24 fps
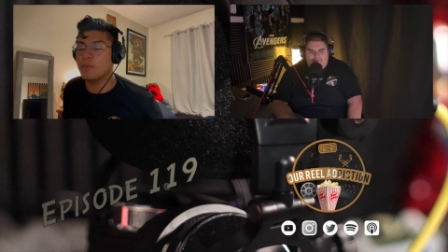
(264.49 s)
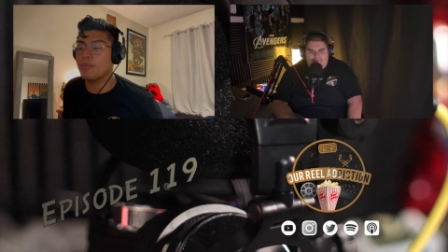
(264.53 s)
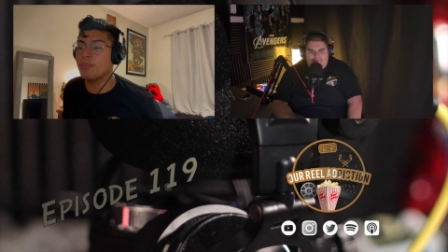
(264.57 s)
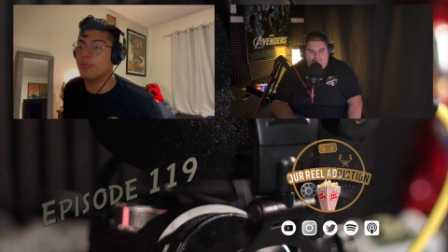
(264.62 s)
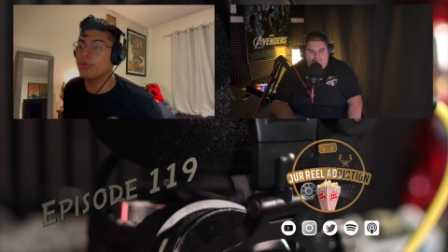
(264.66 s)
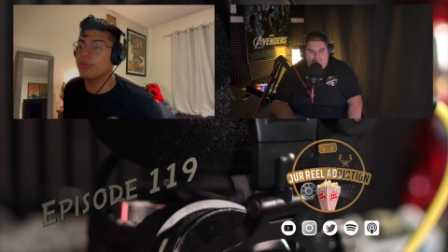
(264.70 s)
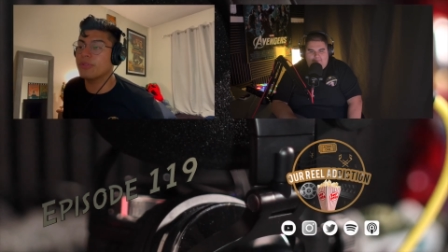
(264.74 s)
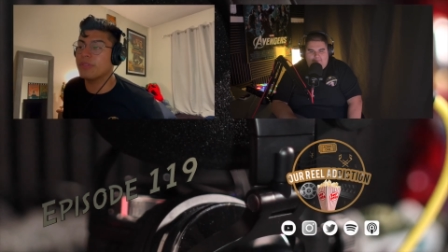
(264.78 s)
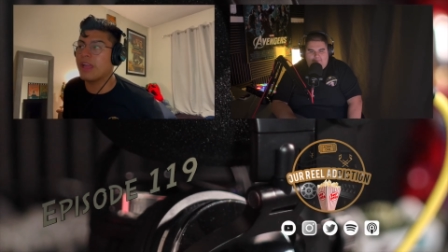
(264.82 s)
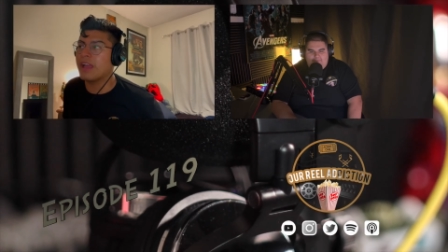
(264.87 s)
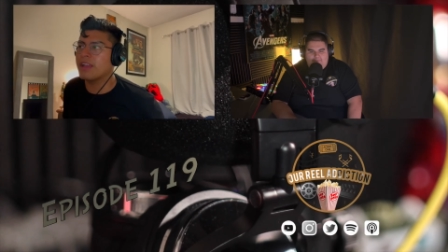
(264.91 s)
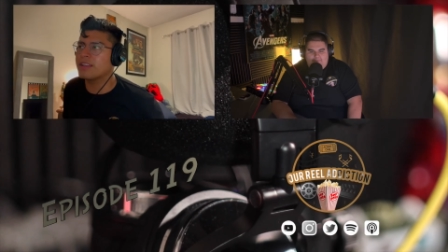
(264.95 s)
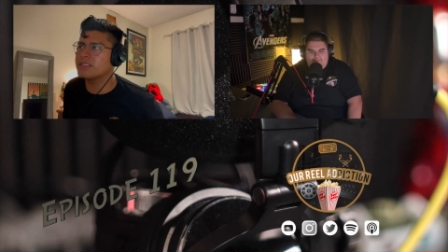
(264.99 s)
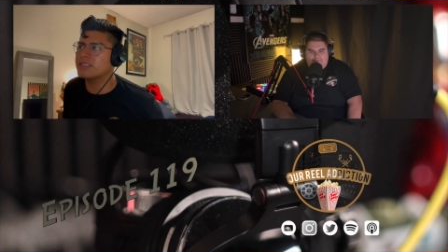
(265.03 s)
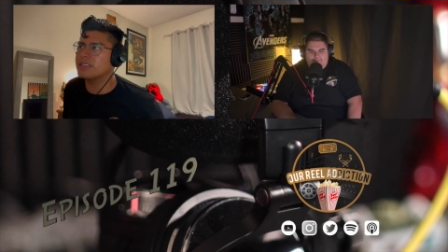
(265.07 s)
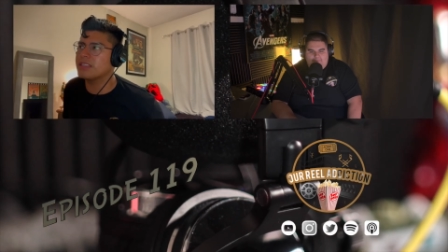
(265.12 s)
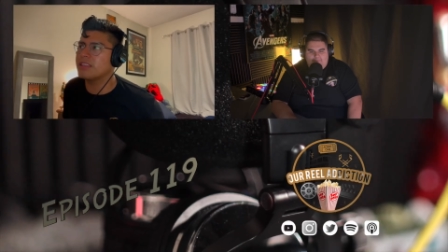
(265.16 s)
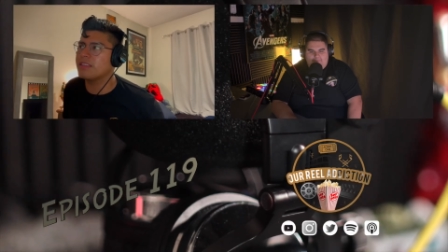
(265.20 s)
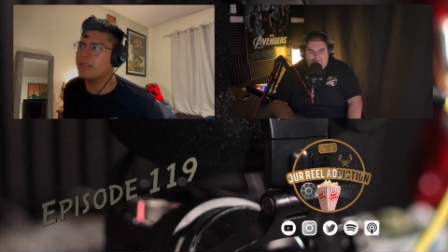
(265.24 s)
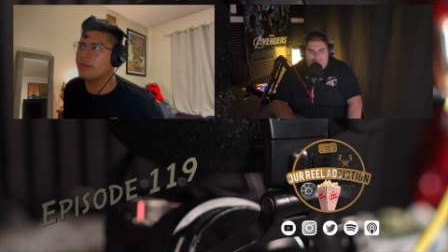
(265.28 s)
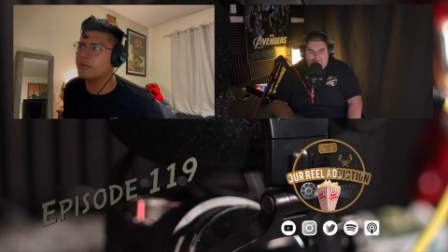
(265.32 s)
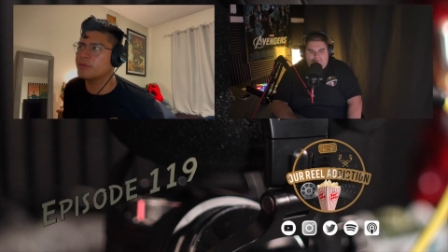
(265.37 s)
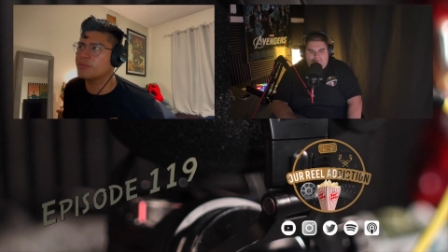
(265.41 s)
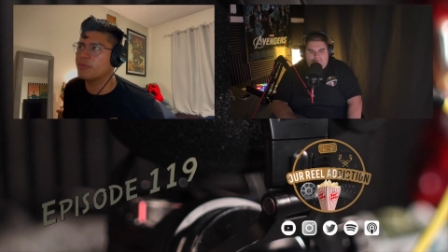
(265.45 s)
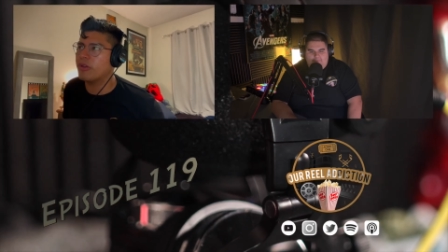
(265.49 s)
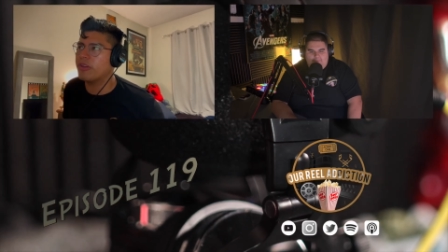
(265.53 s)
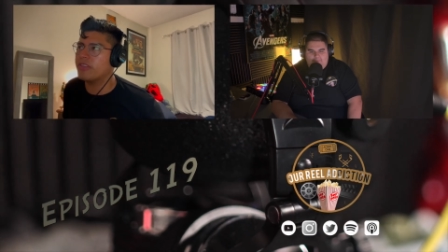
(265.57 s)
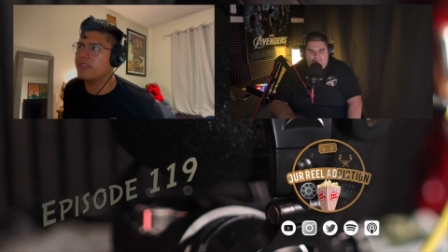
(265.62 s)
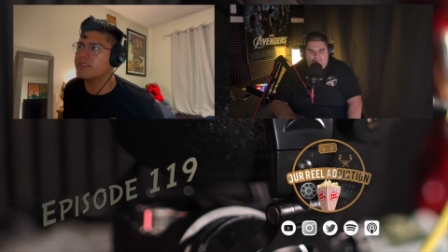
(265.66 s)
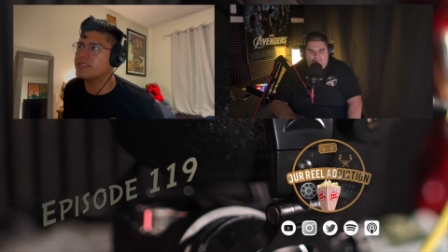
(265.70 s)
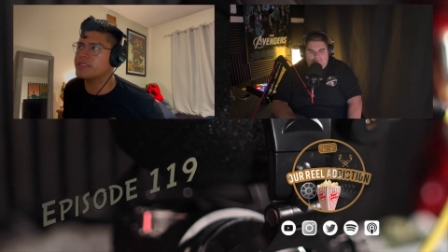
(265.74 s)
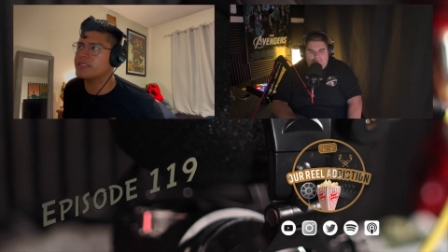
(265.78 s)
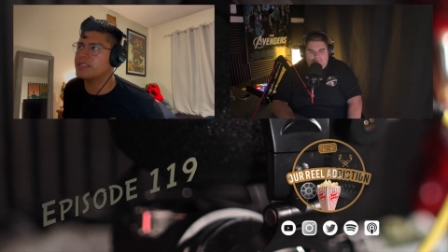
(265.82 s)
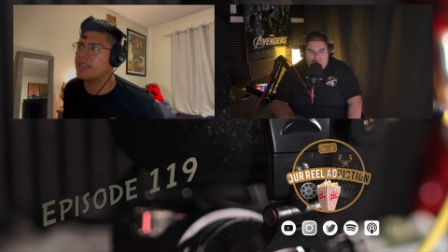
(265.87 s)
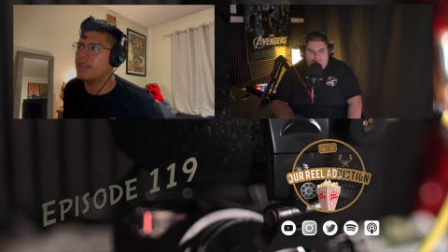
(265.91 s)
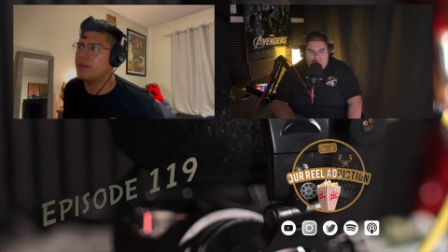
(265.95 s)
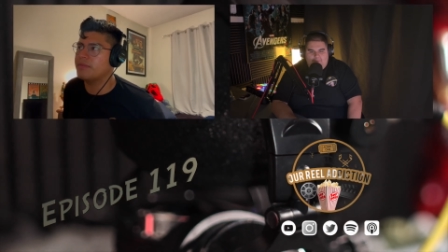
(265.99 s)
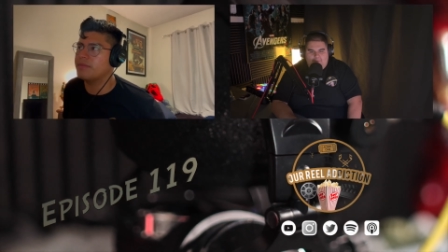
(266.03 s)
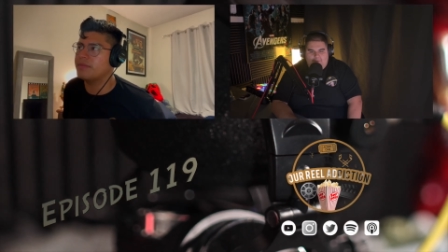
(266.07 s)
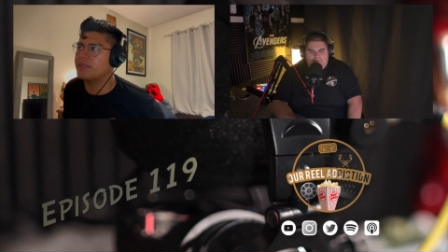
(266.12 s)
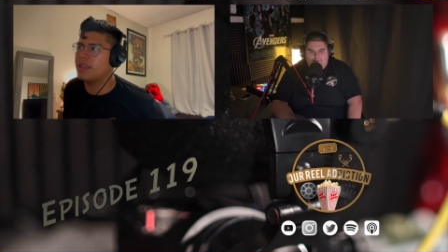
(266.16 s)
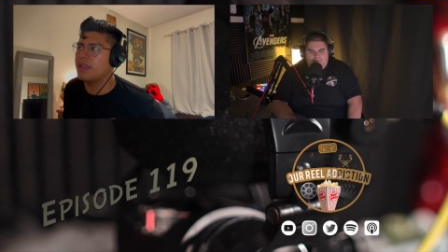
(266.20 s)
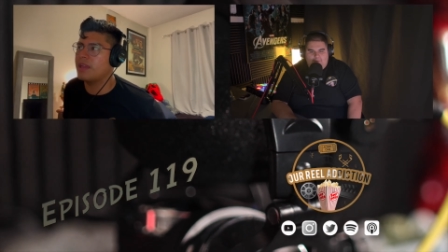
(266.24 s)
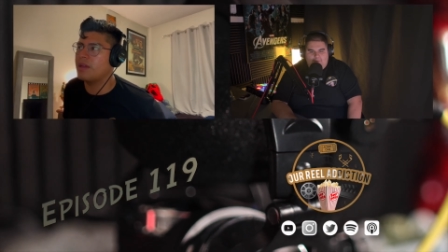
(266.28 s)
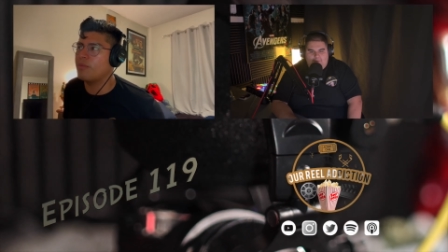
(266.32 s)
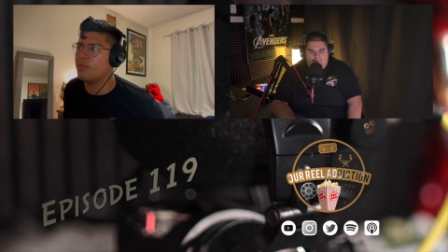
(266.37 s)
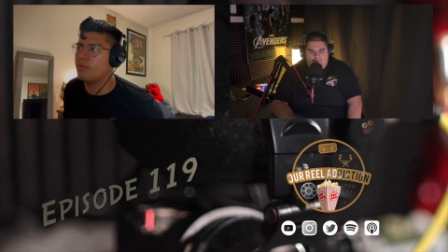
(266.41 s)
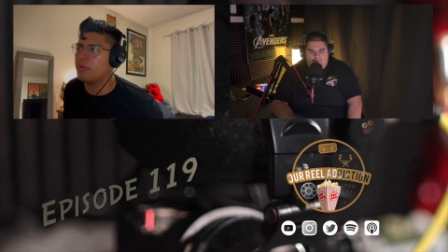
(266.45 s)
but actually it was probably the same
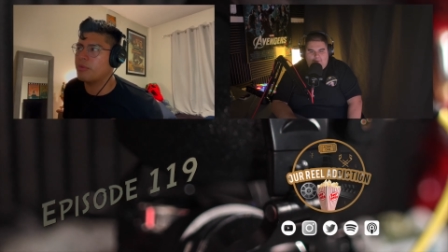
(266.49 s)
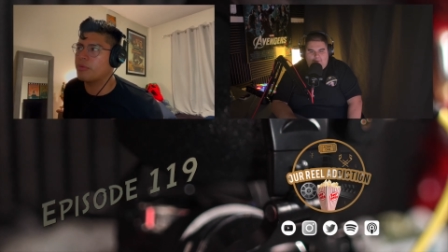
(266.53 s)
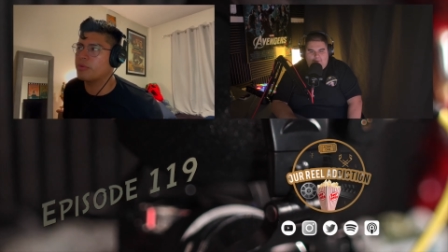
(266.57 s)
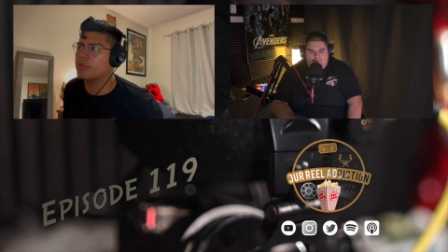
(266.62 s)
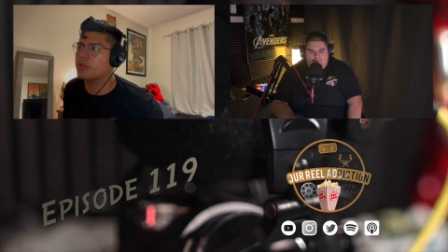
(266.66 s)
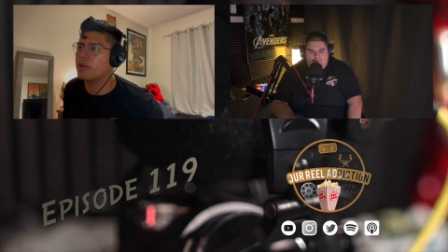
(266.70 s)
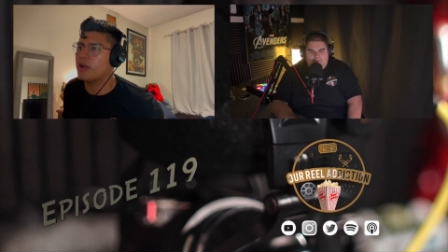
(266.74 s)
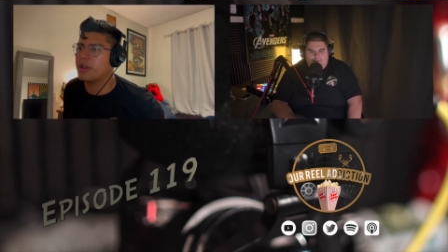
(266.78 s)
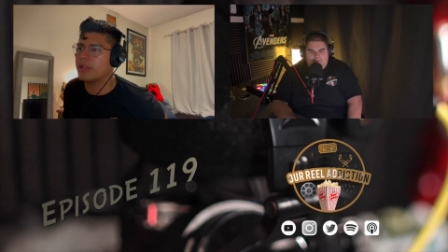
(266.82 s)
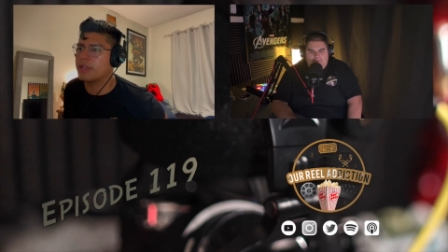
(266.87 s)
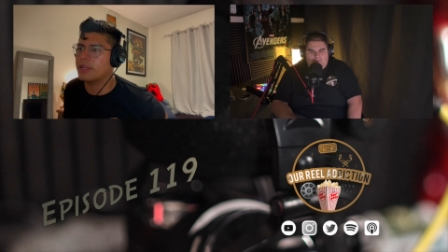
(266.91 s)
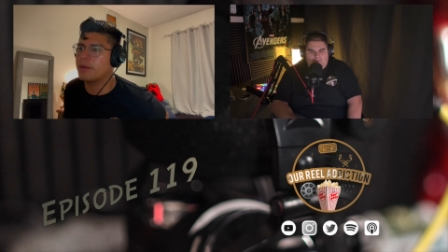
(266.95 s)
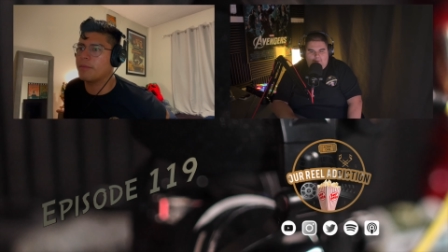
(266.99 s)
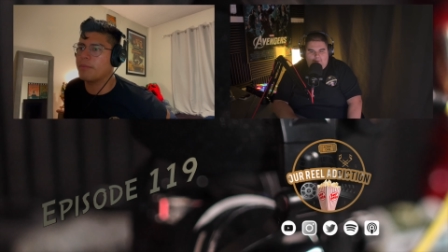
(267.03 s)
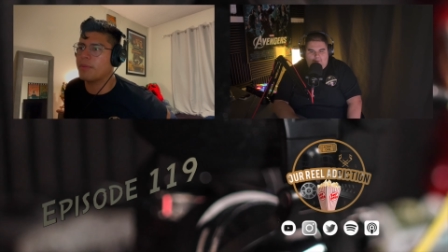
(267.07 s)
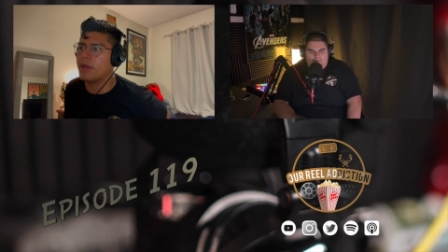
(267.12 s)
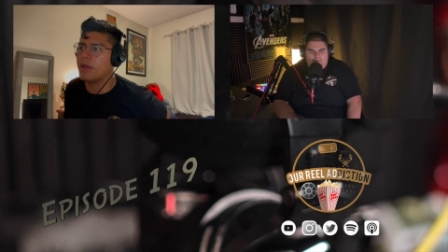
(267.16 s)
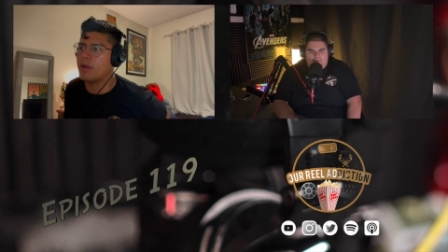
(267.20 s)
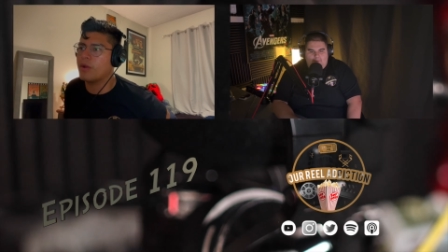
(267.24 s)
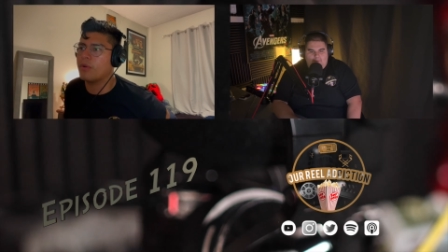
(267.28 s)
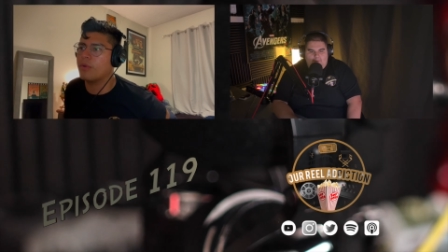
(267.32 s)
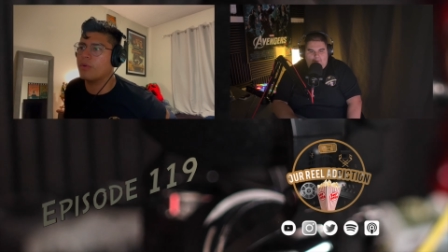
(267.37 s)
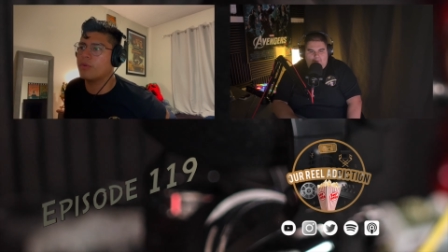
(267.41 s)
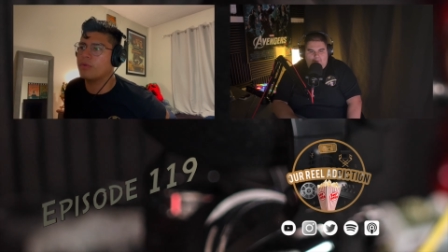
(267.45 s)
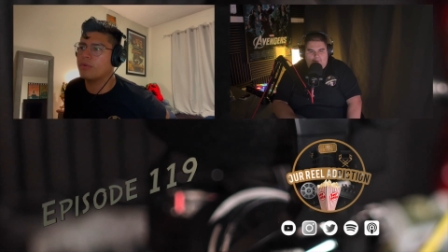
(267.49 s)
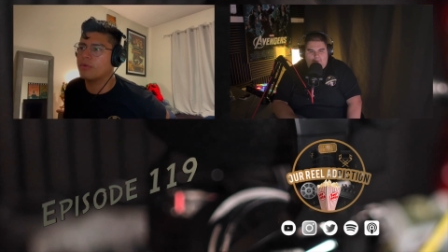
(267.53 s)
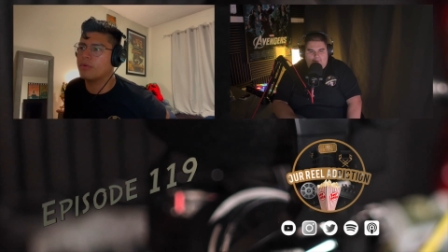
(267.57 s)
day when we were talking about